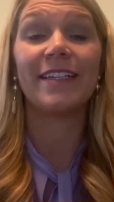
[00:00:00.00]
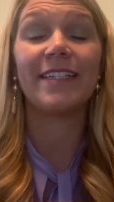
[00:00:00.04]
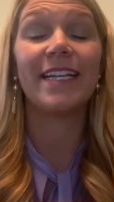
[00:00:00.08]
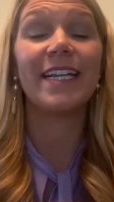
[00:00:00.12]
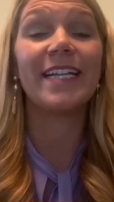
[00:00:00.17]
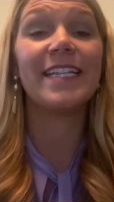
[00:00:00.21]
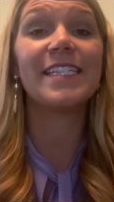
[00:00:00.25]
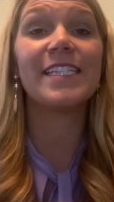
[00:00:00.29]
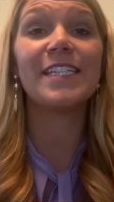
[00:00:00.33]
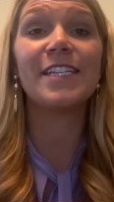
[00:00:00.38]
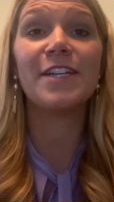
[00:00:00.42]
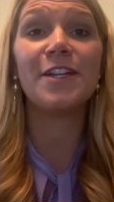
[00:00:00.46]

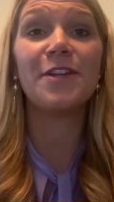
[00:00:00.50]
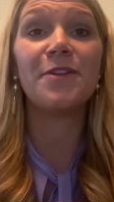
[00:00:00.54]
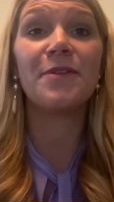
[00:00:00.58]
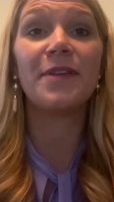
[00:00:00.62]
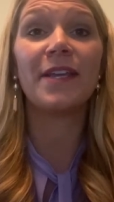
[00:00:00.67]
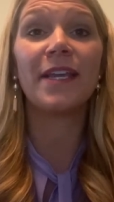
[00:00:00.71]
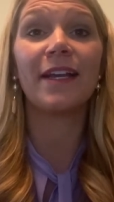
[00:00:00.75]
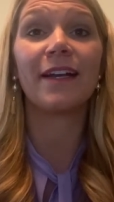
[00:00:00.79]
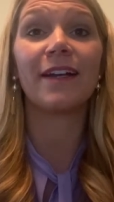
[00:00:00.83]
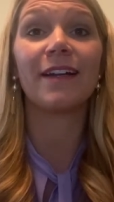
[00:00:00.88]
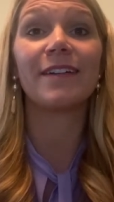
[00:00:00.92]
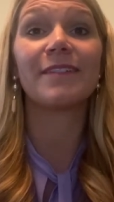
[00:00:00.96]
It's a new
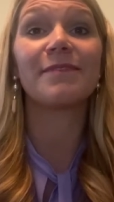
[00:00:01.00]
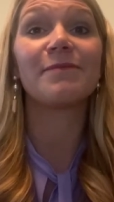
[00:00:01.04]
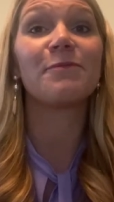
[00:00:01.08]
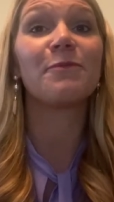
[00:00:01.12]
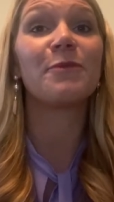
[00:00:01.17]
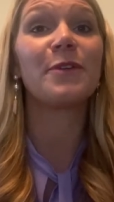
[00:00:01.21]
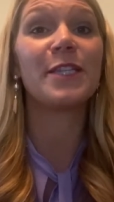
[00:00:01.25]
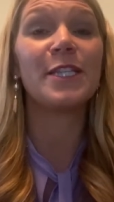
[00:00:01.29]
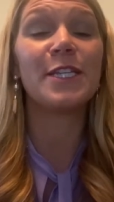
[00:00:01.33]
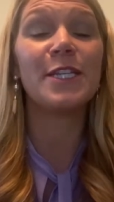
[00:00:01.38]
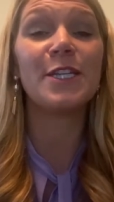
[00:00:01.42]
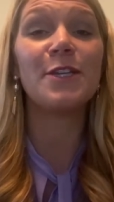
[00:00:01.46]
year
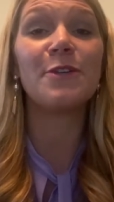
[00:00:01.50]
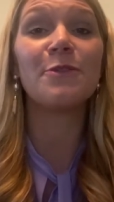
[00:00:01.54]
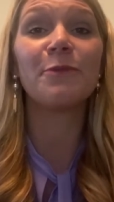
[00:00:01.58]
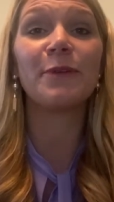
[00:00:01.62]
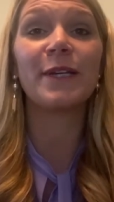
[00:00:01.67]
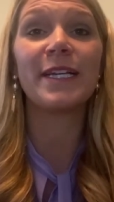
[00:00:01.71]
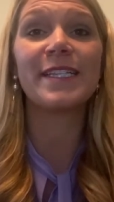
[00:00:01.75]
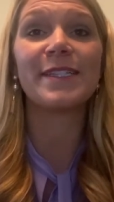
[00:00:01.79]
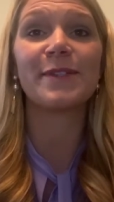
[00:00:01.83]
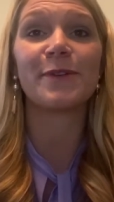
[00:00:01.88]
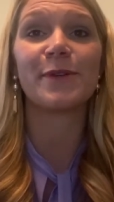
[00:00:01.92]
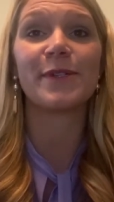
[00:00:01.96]
with new
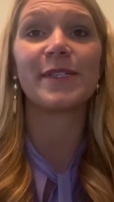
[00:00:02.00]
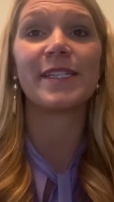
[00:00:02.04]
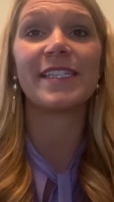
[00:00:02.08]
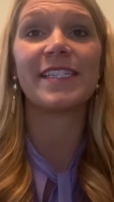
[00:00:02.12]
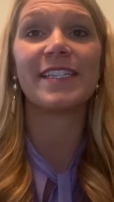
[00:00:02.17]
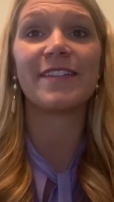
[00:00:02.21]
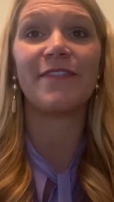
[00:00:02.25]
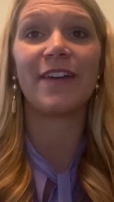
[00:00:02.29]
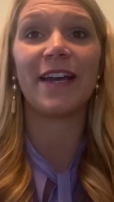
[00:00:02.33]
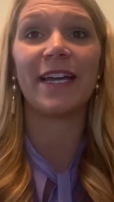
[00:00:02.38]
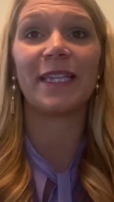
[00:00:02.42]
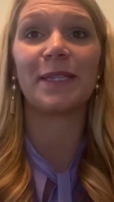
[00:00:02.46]
resources
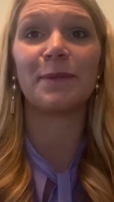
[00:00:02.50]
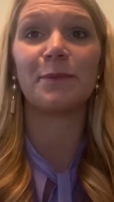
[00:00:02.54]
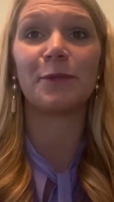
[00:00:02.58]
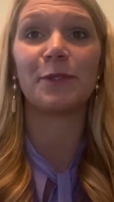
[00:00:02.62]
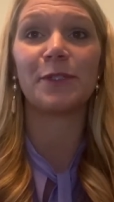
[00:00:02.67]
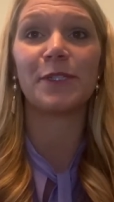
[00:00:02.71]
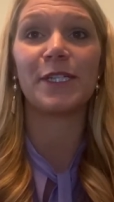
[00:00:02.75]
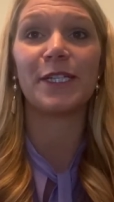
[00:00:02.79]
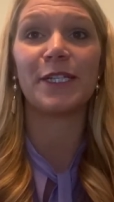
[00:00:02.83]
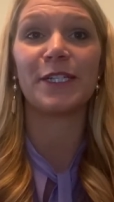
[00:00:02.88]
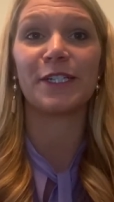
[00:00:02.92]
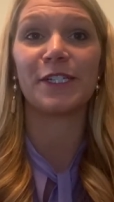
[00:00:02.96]
available
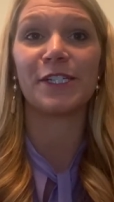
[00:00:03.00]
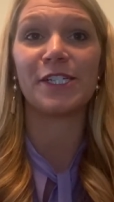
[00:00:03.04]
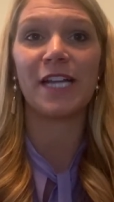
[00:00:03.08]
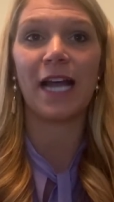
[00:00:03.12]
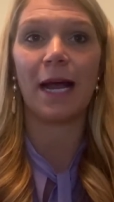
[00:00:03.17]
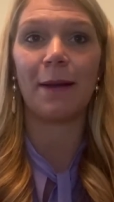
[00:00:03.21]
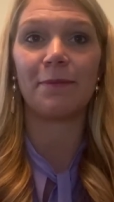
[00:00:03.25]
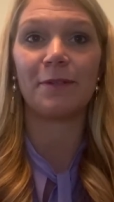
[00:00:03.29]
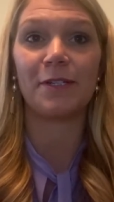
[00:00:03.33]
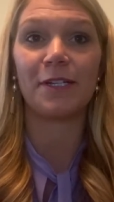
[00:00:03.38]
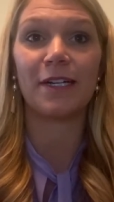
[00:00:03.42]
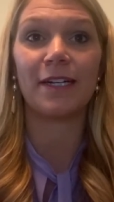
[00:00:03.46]
to your
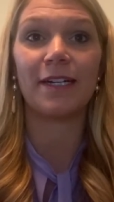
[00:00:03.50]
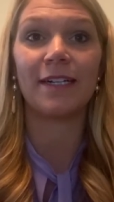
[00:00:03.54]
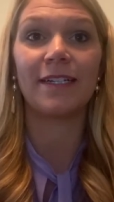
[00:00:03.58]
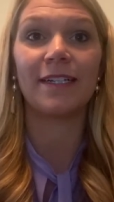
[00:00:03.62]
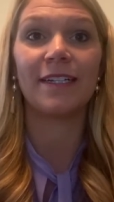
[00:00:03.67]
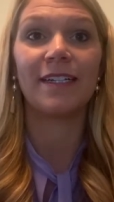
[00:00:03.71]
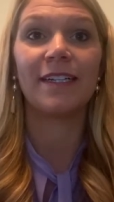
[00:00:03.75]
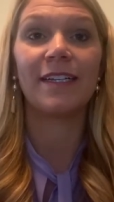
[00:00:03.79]
chapter.